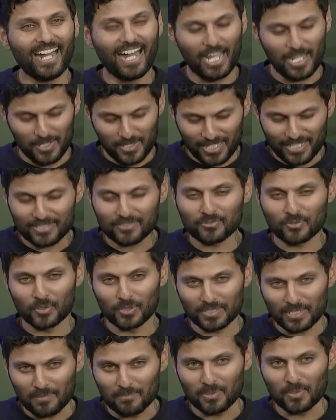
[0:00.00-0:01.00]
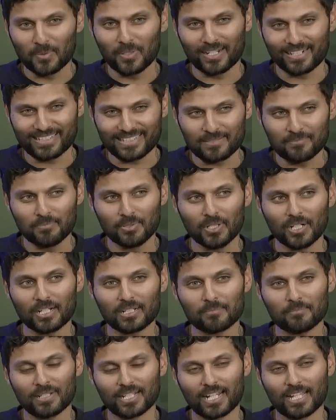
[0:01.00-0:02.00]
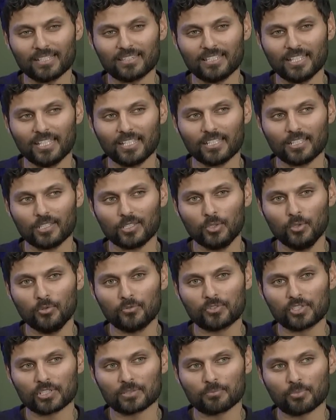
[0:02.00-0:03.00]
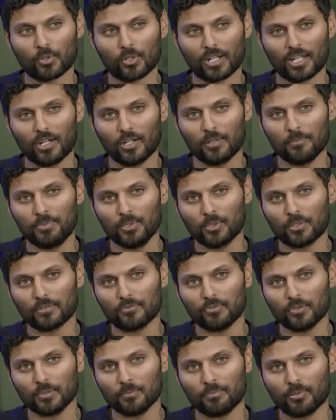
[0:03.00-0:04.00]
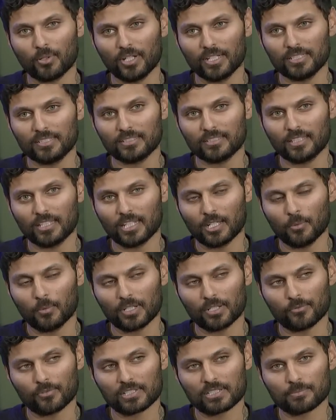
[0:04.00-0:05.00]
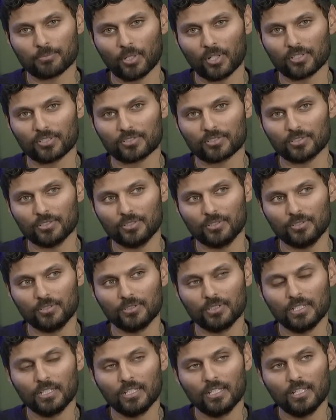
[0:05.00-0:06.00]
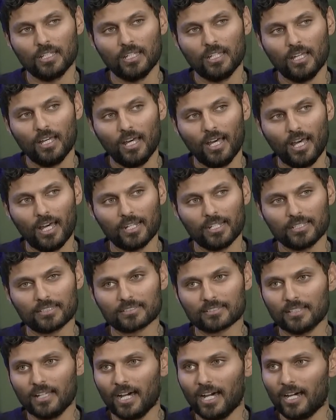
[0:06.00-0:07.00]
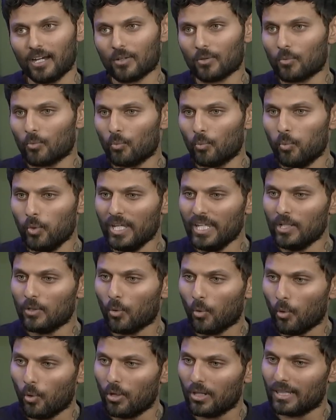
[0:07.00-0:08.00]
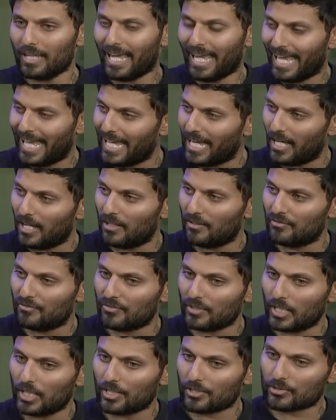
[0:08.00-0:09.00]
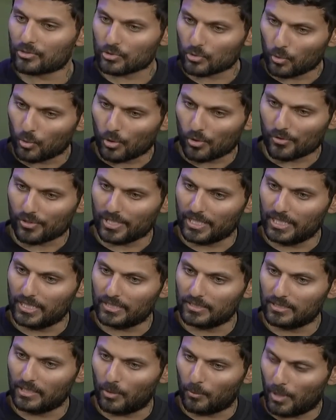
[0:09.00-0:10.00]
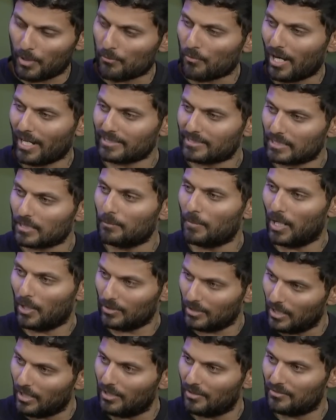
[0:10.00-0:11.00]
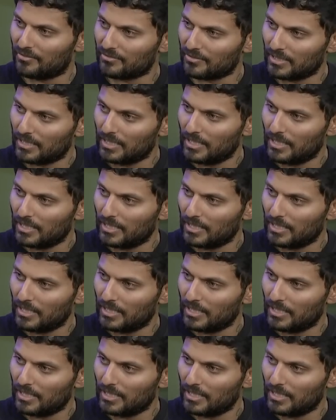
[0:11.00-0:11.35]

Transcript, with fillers: It is rule number 1 in the book, but I think you've just brought out a beautiful point that I want to respond to. And it's that we all have a story that we're writing about love.